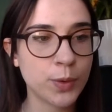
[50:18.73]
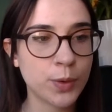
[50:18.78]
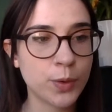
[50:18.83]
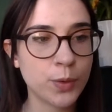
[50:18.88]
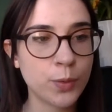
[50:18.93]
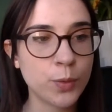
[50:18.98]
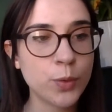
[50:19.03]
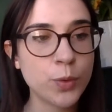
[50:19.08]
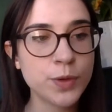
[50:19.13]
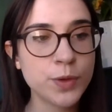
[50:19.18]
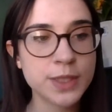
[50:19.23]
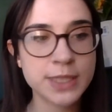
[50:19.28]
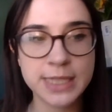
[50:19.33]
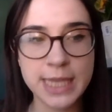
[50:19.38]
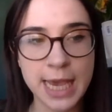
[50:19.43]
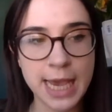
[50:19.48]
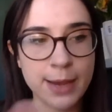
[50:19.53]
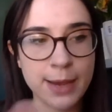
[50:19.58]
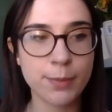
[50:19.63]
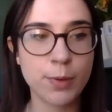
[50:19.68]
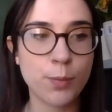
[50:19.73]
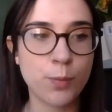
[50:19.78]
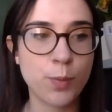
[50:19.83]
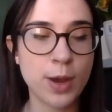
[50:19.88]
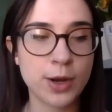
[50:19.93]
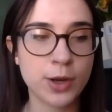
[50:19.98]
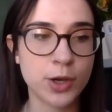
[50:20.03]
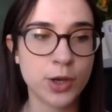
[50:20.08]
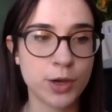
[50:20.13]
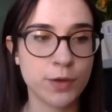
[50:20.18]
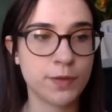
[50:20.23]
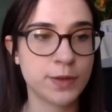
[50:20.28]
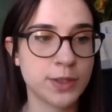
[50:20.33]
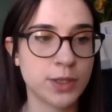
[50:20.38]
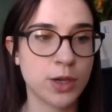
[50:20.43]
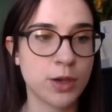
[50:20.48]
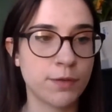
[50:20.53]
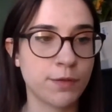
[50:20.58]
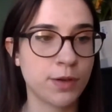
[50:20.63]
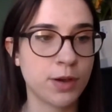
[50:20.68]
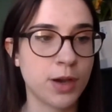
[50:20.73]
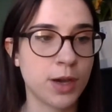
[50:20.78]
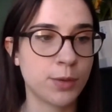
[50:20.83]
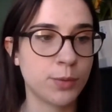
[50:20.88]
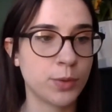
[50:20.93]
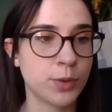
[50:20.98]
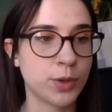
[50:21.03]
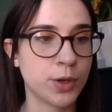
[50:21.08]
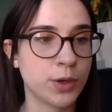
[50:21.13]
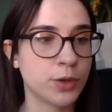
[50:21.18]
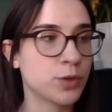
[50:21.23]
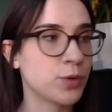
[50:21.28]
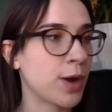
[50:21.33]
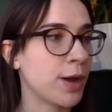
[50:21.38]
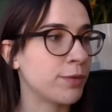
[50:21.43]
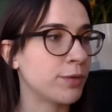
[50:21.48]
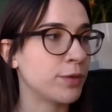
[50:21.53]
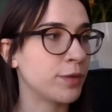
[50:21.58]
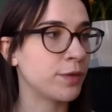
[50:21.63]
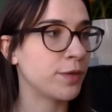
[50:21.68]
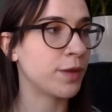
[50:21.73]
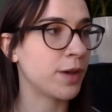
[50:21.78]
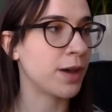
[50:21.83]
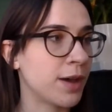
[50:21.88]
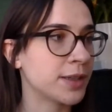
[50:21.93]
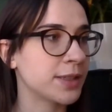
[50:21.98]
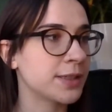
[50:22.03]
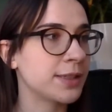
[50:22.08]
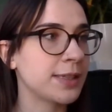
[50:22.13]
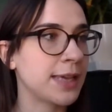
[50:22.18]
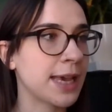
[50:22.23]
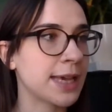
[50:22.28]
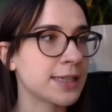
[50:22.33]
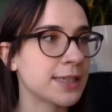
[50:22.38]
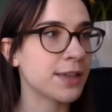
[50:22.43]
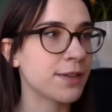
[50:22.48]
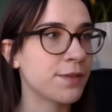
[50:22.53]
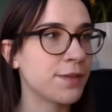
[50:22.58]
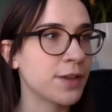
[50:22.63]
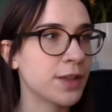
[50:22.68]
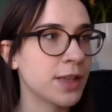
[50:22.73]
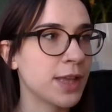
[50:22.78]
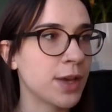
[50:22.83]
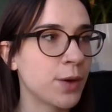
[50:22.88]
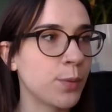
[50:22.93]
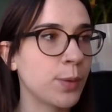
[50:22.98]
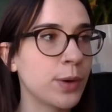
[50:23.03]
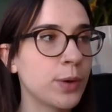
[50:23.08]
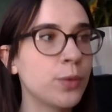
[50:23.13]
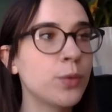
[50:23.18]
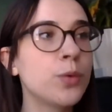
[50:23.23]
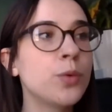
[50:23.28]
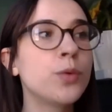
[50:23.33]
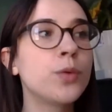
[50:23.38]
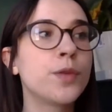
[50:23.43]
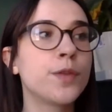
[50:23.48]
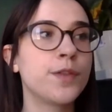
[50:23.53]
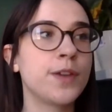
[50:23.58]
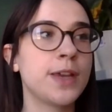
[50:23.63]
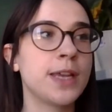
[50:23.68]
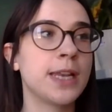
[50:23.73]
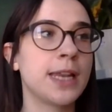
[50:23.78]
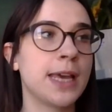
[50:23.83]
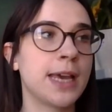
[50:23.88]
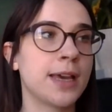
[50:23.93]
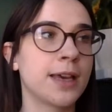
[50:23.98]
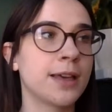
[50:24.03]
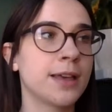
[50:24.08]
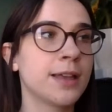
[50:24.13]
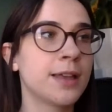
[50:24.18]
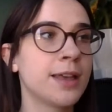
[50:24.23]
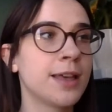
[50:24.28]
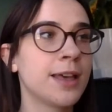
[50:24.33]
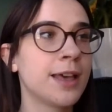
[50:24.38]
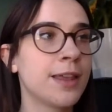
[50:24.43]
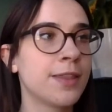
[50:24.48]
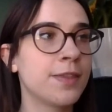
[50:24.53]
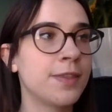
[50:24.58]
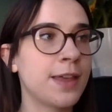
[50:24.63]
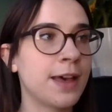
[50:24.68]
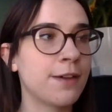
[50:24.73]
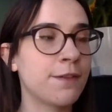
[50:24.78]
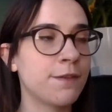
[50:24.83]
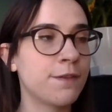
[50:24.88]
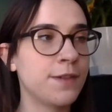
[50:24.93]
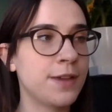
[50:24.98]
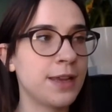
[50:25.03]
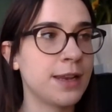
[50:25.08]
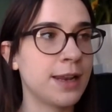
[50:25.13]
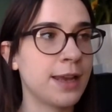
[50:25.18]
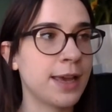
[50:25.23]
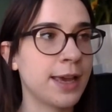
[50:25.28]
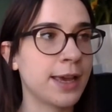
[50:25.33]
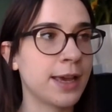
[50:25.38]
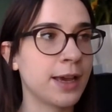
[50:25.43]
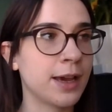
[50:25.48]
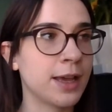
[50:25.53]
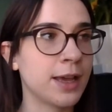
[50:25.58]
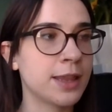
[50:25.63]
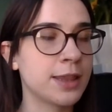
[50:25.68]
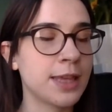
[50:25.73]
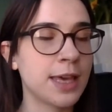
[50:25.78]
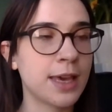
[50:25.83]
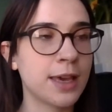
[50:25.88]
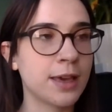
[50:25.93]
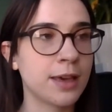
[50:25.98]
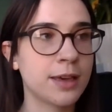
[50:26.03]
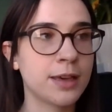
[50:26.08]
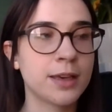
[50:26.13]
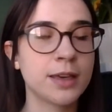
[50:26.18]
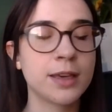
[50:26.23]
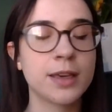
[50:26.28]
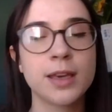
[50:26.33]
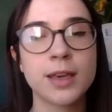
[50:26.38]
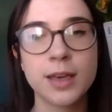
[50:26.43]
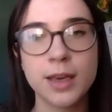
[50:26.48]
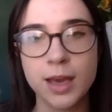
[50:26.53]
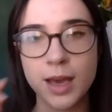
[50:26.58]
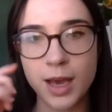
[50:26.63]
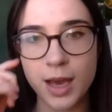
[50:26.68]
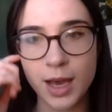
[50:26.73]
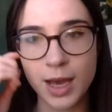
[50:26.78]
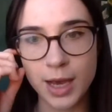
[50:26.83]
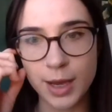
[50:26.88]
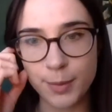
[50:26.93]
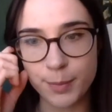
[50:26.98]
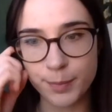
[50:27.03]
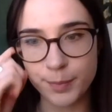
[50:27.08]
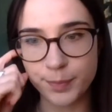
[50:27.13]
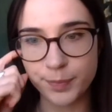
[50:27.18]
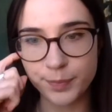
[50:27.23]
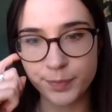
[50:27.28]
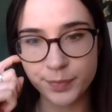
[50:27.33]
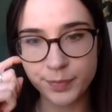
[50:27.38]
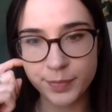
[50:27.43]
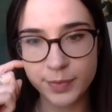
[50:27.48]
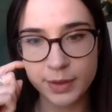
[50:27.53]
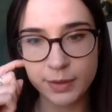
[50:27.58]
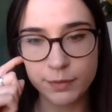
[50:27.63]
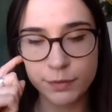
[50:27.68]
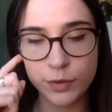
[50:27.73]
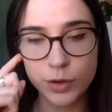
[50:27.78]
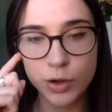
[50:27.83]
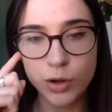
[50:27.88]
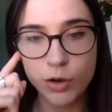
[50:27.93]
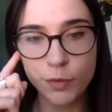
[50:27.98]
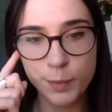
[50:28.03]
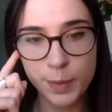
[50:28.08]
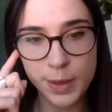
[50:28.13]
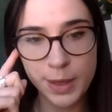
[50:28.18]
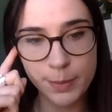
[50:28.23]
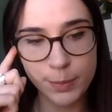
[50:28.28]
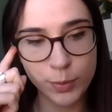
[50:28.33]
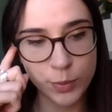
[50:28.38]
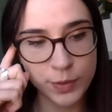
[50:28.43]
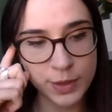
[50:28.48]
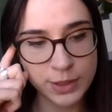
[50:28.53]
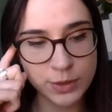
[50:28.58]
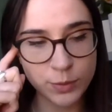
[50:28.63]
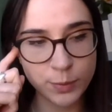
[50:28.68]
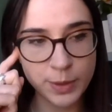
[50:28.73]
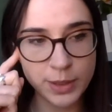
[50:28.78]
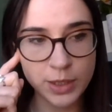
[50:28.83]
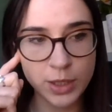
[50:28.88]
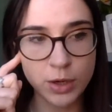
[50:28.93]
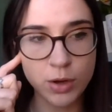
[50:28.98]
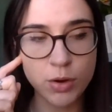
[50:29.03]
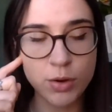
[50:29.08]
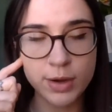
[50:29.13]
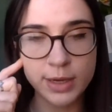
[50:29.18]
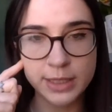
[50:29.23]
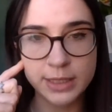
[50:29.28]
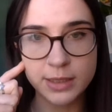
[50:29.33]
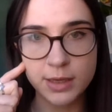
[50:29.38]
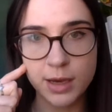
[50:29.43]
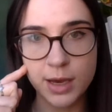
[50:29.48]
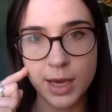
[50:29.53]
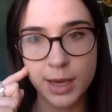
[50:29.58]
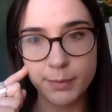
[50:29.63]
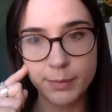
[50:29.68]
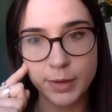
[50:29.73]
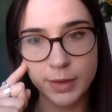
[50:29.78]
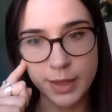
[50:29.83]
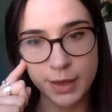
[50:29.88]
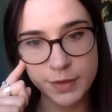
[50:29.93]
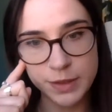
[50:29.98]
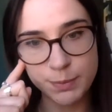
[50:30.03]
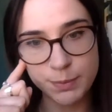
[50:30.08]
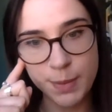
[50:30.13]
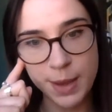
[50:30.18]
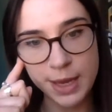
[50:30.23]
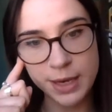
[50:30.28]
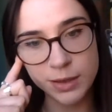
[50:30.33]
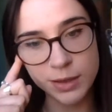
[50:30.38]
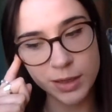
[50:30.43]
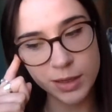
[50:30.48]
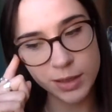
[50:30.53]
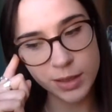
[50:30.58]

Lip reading: All the same, when COVID's over, I will go travel first. Yes, I feel like we're all feeling that feeling. I think for a lot of people, this will be the longest time that they've spent